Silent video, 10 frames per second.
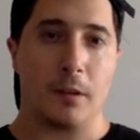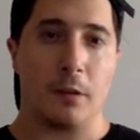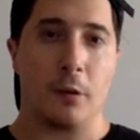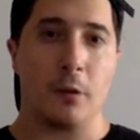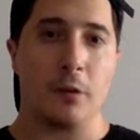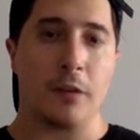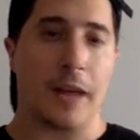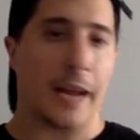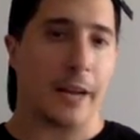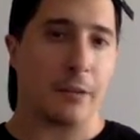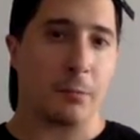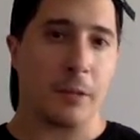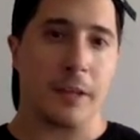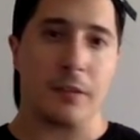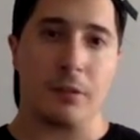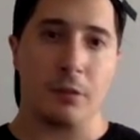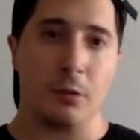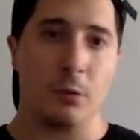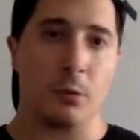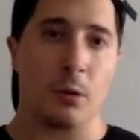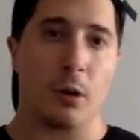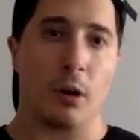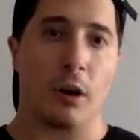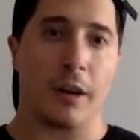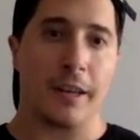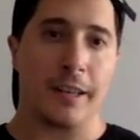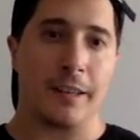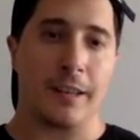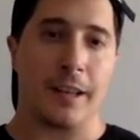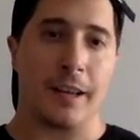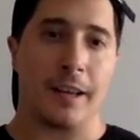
Those action plans too are in